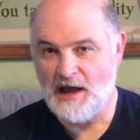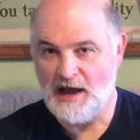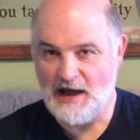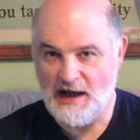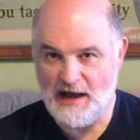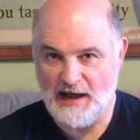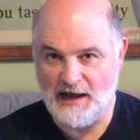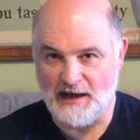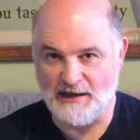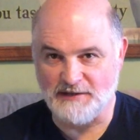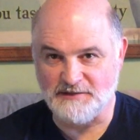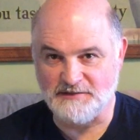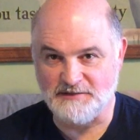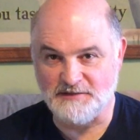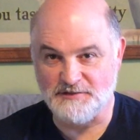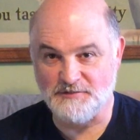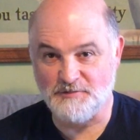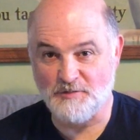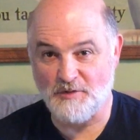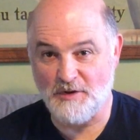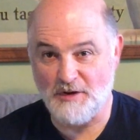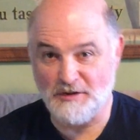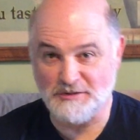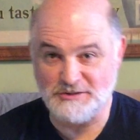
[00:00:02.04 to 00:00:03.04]
Hi,
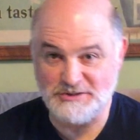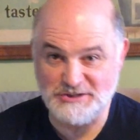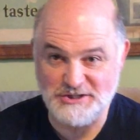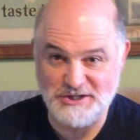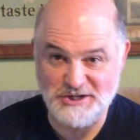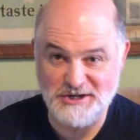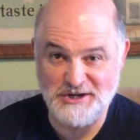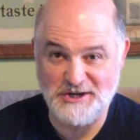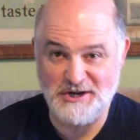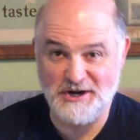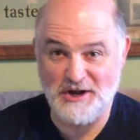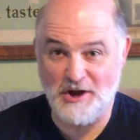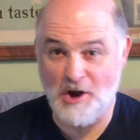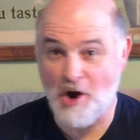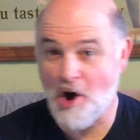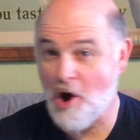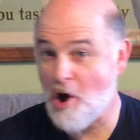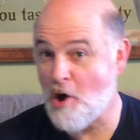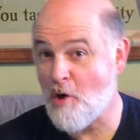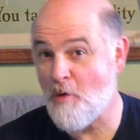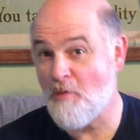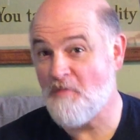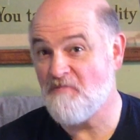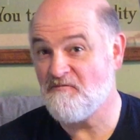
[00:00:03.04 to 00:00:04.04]
since we're all shut in at
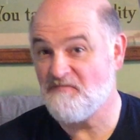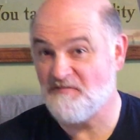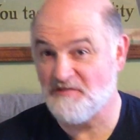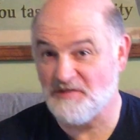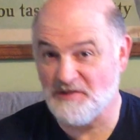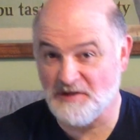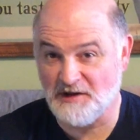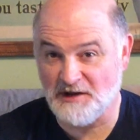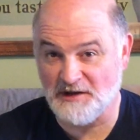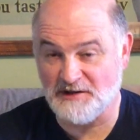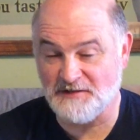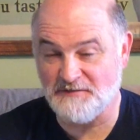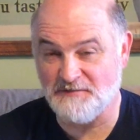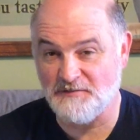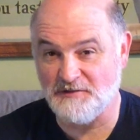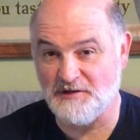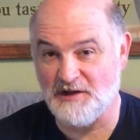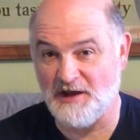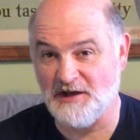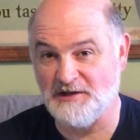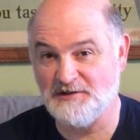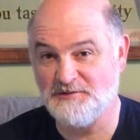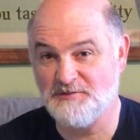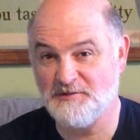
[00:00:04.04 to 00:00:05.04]
home for the next few
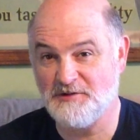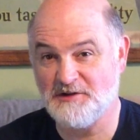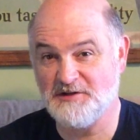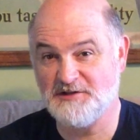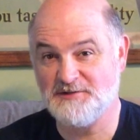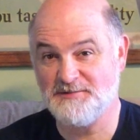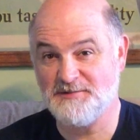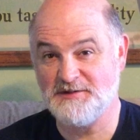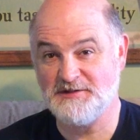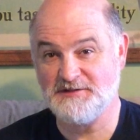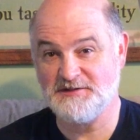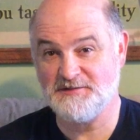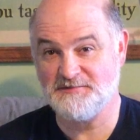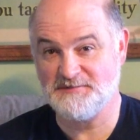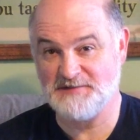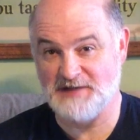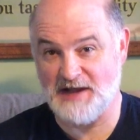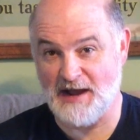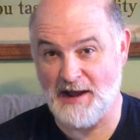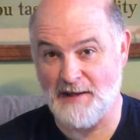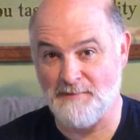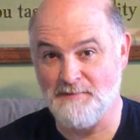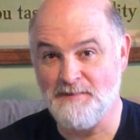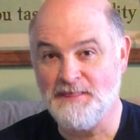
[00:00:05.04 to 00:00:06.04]
days, we're going to spend some
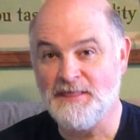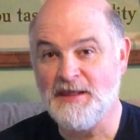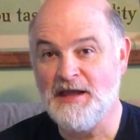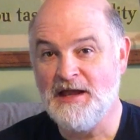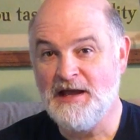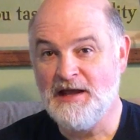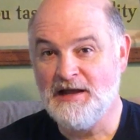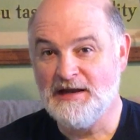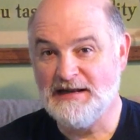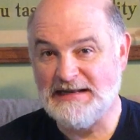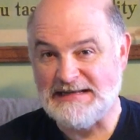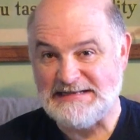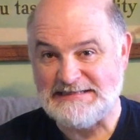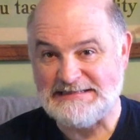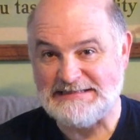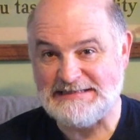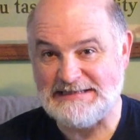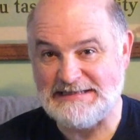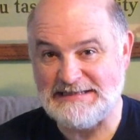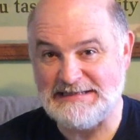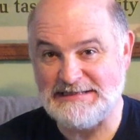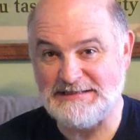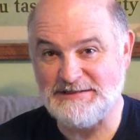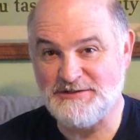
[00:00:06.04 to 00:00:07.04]
time
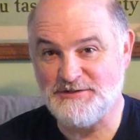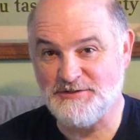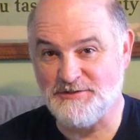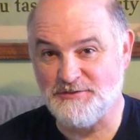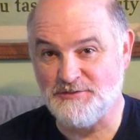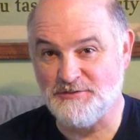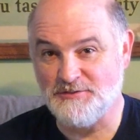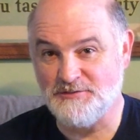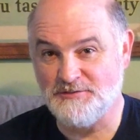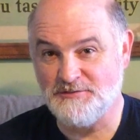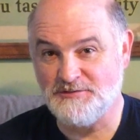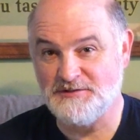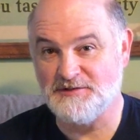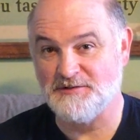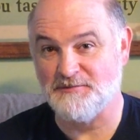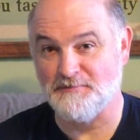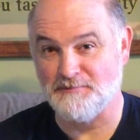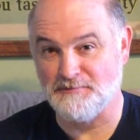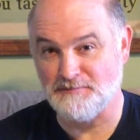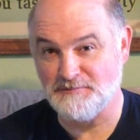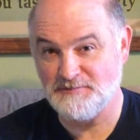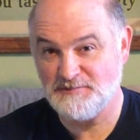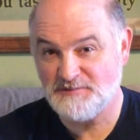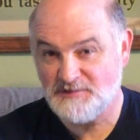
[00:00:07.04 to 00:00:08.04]
listening to
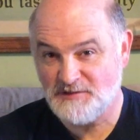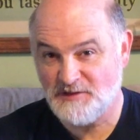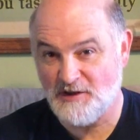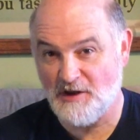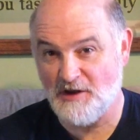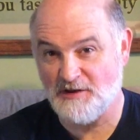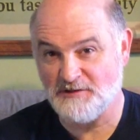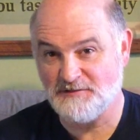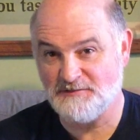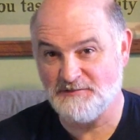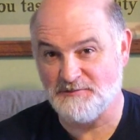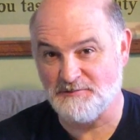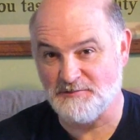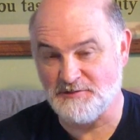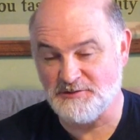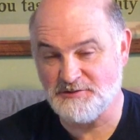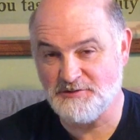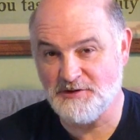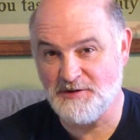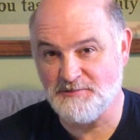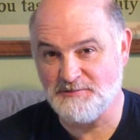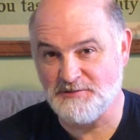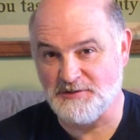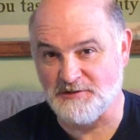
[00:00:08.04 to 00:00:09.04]
some thoughts from the
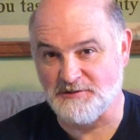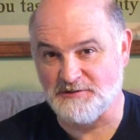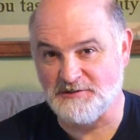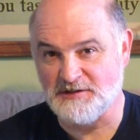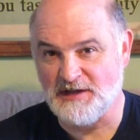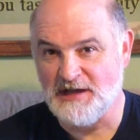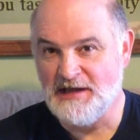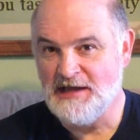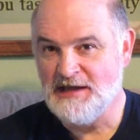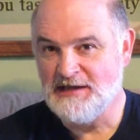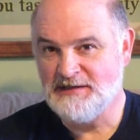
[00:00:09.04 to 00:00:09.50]
scriptures.